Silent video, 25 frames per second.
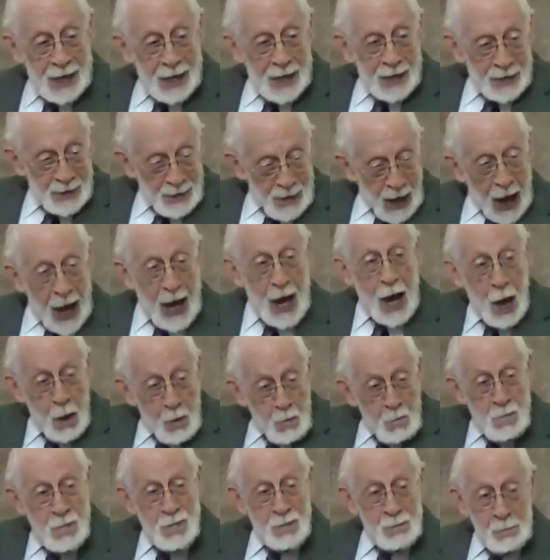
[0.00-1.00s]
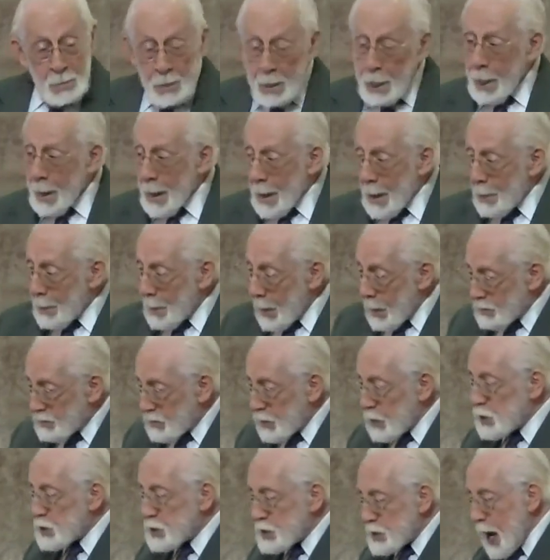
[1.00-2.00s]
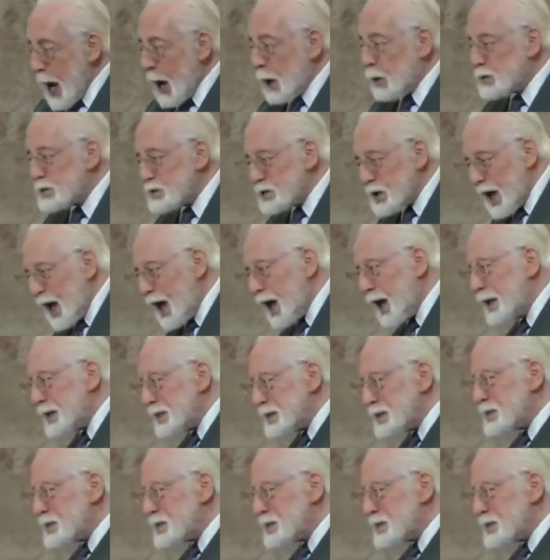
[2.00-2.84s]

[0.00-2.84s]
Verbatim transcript: And I am their first house guest.